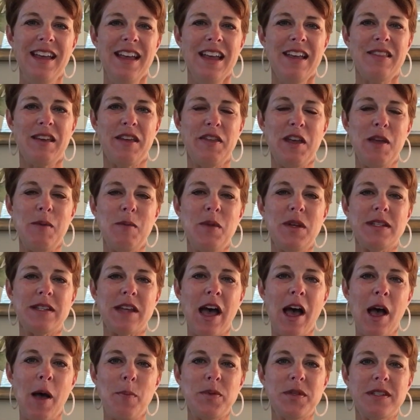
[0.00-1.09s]
the theme is
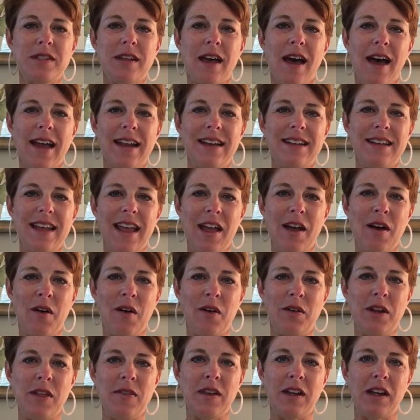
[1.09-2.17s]
upside
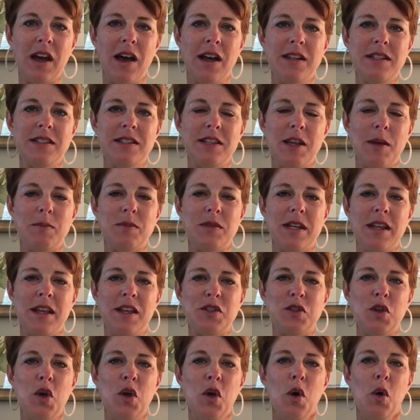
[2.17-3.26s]
down, and the concept
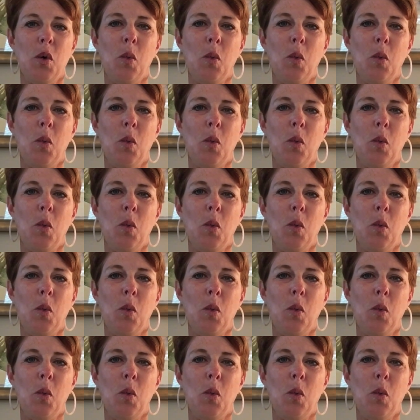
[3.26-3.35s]
is,